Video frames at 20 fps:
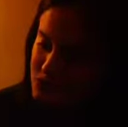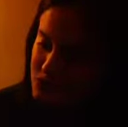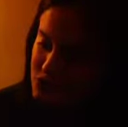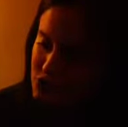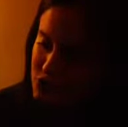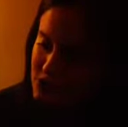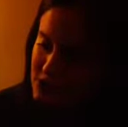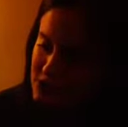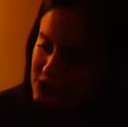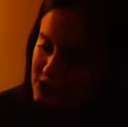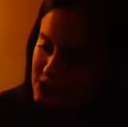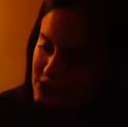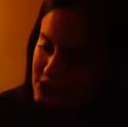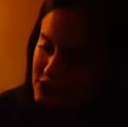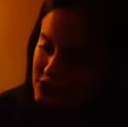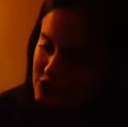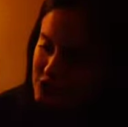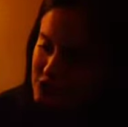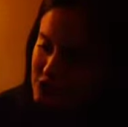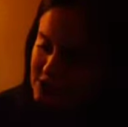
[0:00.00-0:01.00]
students'
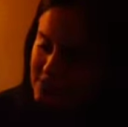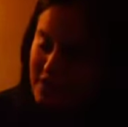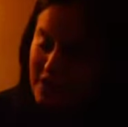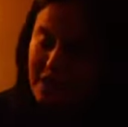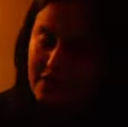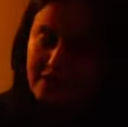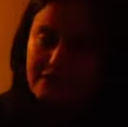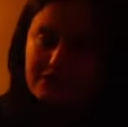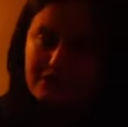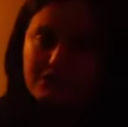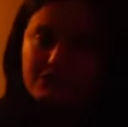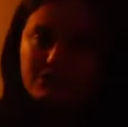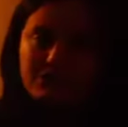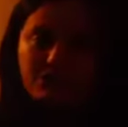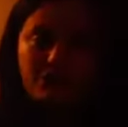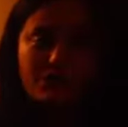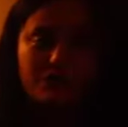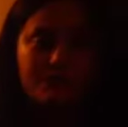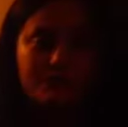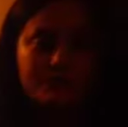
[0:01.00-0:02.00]
interests, values, and
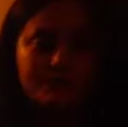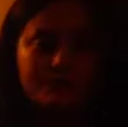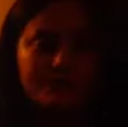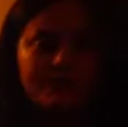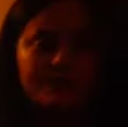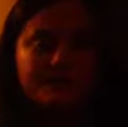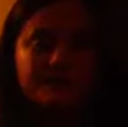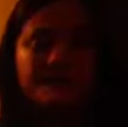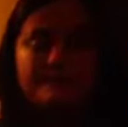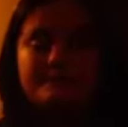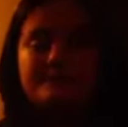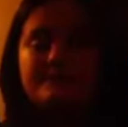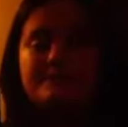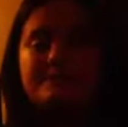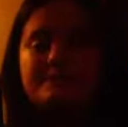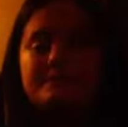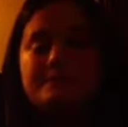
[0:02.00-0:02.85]
circumstances.